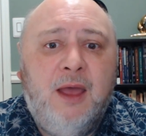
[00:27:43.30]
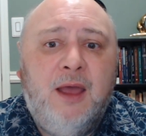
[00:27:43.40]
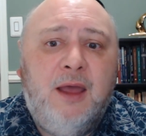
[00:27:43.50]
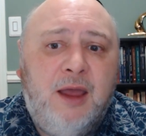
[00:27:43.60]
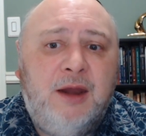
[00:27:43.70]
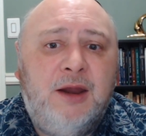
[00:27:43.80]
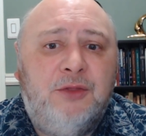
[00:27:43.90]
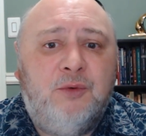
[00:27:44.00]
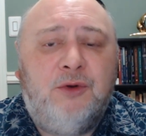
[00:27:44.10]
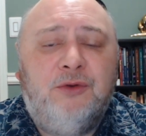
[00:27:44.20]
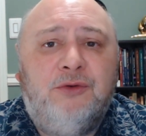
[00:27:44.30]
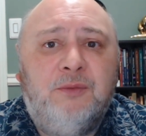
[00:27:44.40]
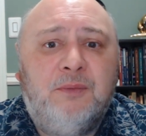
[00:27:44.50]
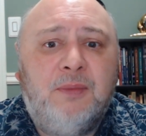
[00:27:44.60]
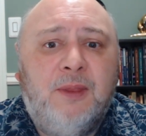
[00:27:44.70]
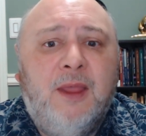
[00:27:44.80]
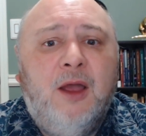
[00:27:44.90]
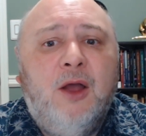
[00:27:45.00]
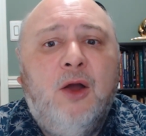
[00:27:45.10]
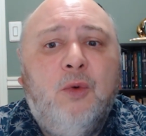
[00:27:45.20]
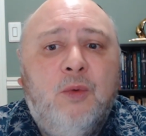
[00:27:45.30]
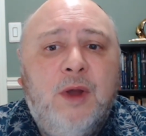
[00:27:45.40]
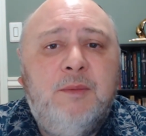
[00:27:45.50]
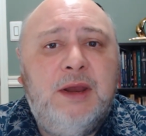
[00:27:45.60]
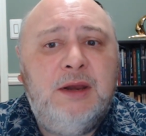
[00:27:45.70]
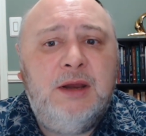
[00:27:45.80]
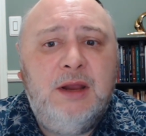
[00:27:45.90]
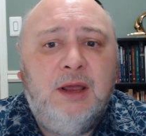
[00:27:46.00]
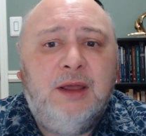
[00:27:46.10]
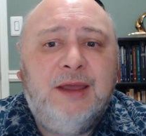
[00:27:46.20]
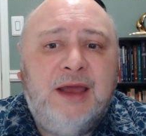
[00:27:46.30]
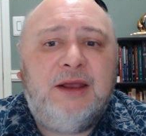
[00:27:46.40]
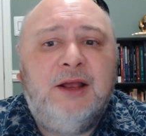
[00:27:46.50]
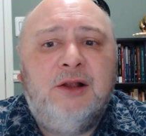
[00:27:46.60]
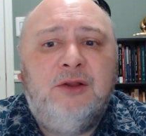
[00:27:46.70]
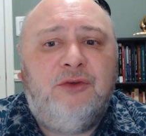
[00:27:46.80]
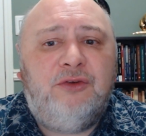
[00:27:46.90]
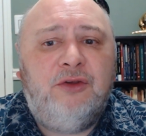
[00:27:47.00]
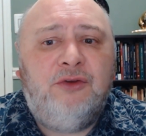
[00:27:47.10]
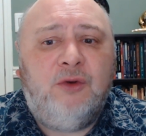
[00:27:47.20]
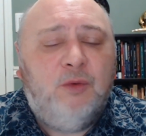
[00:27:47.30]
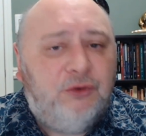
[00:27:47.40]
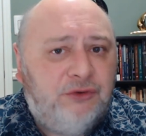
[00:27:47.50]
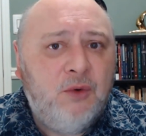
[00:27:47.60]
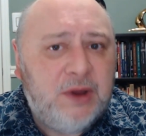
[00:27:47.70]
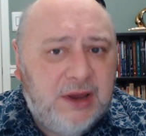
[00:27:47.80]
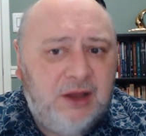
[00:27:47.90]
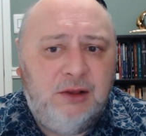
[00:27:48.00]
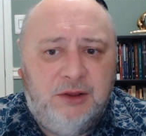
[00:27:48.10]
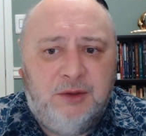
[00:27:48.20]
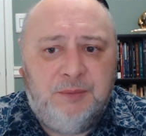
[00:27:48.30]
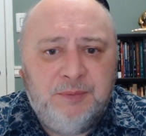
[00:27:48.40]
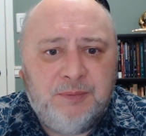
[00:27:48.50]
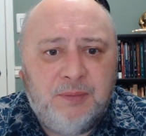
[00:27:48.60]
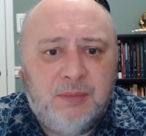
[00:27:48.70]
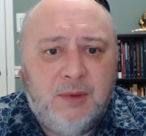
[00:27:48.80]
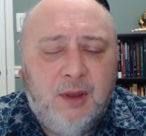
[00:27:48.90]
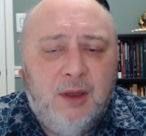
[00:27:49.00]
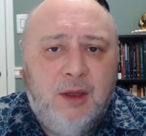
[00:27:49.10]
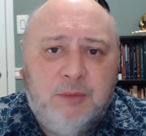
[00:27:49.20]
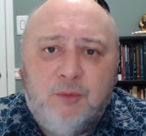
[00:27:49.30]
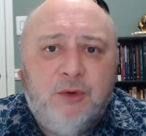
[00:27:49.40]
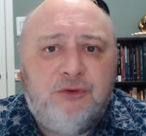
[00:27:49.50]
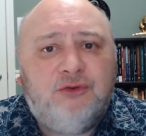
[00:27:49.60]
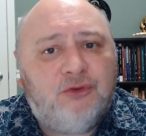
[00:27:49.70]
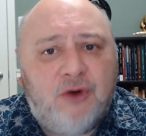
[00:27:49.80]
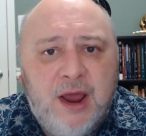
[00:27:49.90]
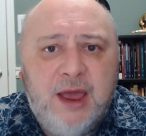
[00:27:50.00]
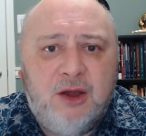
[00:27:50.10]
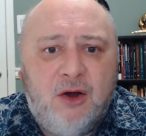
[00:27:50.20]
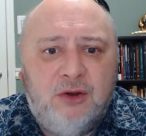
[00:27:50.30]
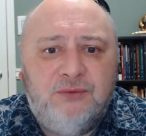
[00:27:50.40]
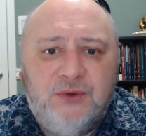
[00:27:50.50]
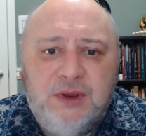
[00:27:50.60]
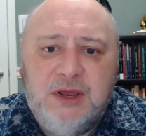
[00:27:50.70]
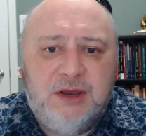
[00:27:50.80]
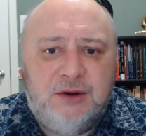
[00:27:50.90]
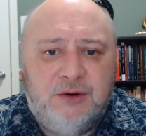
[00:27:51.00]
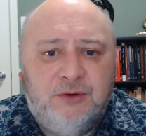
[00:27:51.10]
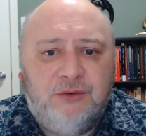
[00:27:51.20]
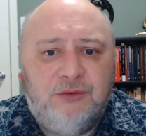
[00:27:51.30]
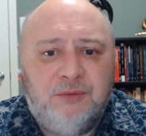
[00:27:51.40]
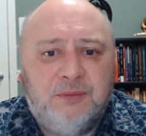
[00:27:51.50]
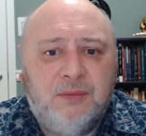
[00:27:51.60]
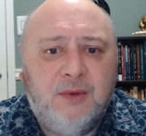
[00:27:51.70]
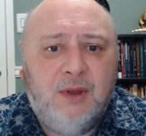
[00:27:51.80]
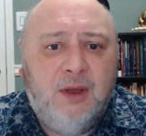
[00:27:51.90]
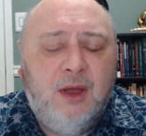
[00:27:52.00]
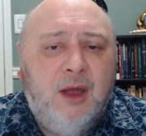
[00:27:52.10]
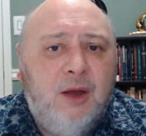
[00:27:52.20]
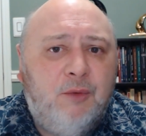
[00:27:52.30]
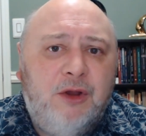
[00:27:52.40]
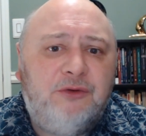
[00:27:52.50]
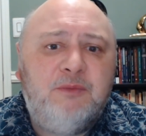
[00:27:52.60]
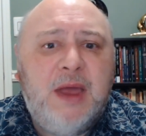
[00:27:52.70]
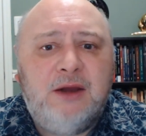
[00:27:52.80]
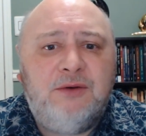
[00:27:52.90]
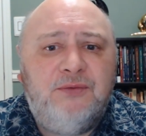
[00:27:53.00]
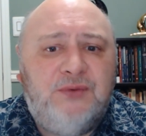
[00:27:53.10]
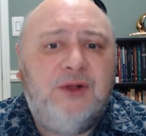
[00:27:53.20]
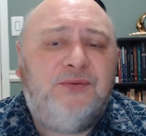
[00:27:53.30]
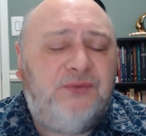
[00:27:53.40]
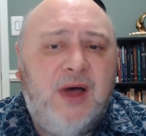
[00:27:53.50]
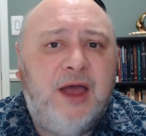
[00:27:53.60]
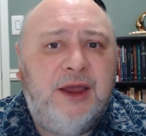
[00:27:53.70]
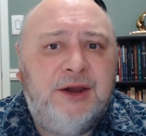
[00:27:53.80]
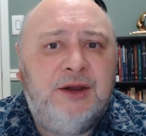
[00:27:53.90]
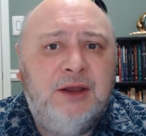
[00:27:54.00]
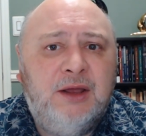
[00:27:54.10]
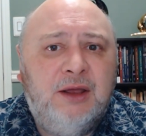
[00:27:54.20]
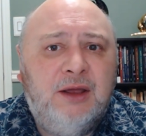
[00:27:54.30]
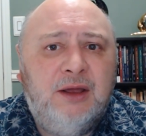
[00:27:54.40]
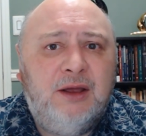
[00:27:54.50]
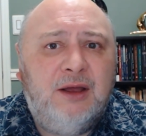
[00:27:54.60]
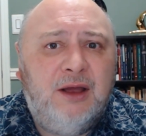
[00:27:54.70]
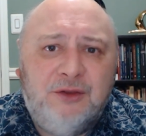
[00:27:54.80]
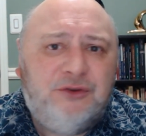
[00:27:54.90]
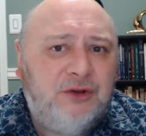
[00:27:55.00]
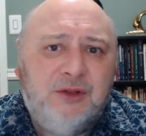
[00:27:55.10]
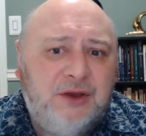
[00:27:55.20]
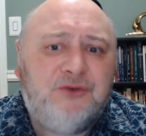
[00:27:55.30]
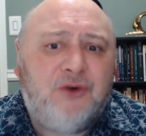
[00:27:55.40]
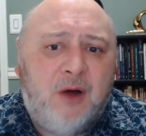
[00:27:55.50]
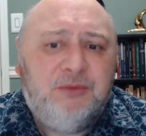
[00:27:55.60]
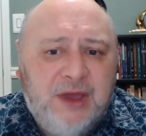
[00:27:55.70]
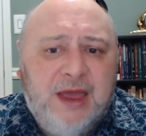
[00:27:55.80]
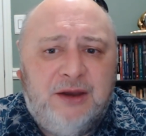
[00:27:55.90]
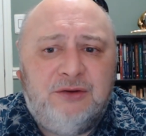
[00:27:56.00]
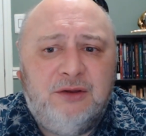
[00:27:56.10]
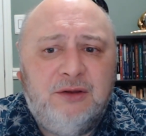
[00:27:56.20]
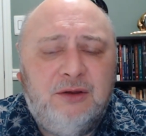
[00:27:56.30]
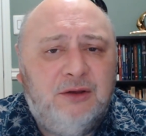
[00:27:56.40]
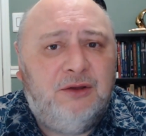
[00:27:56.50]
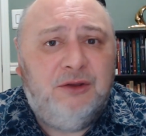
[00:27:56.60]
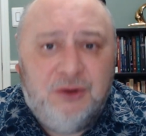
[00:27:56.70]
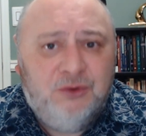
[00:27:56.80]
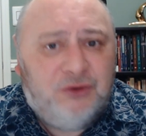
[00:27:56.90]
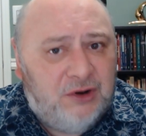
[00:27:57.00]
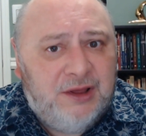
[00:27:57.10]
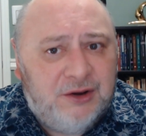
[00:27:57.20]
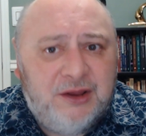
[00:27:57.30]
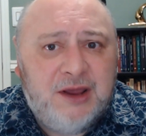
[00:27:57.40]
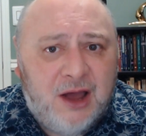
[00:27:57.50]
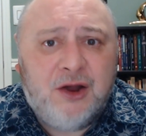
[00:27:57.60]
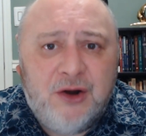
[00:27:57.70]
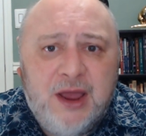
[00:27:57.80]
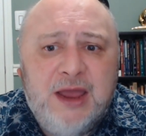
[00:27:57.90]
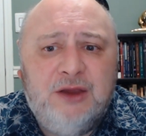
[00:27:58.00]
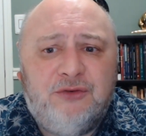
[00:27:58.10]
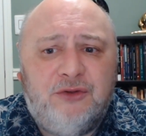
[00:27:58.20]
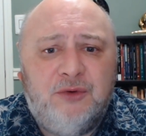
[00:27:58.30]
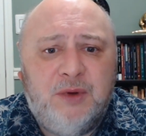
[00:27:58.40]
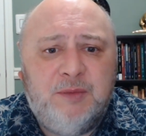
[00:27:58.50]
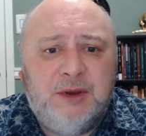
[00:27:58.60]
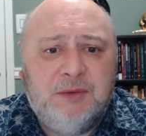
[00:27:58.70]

In other words, women get illnesses which don't kill them, but which drag on for years, whereas men feel fine until they drop dead, usually at a younger age than women.